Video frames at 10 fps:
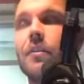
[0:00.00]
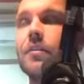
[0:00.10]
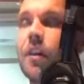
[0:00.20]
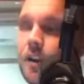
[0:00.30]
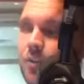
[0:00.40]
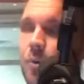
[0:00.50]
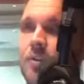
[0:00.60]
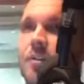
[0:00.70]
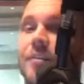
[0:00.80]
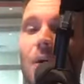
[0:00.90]
God's
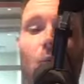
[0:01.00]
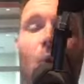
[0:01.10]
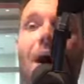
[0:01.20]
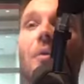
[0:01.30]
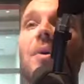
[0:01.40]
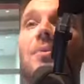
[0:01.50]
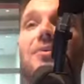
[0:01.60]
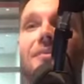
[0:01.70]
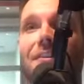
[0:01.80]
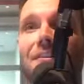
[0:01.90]
word says that while we were
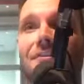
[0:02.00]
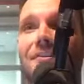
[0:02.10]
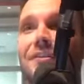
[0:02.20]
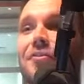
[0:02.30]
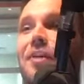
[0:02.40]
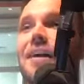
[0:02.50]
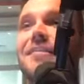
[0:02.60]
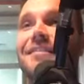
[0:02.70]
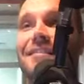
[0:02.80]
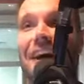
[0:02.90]
sinners,
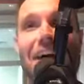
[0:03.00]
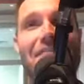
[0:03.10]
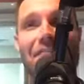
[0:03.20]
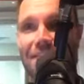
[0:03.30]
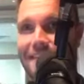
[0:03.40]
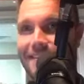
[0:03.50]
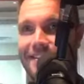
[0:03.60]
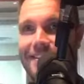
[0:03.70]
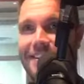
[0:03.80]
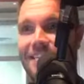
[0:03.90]
Christ died for
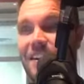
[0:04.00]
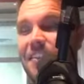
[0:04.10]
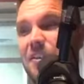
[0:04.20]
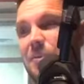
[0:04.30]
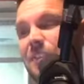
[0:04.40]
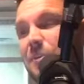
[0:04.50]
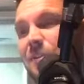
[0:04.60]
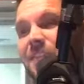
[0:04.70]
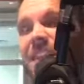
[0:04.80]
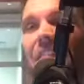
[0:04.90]
us. Right? There
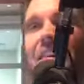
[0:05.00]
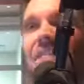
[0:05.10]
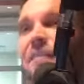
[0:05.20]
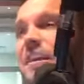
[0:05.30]
was nothing for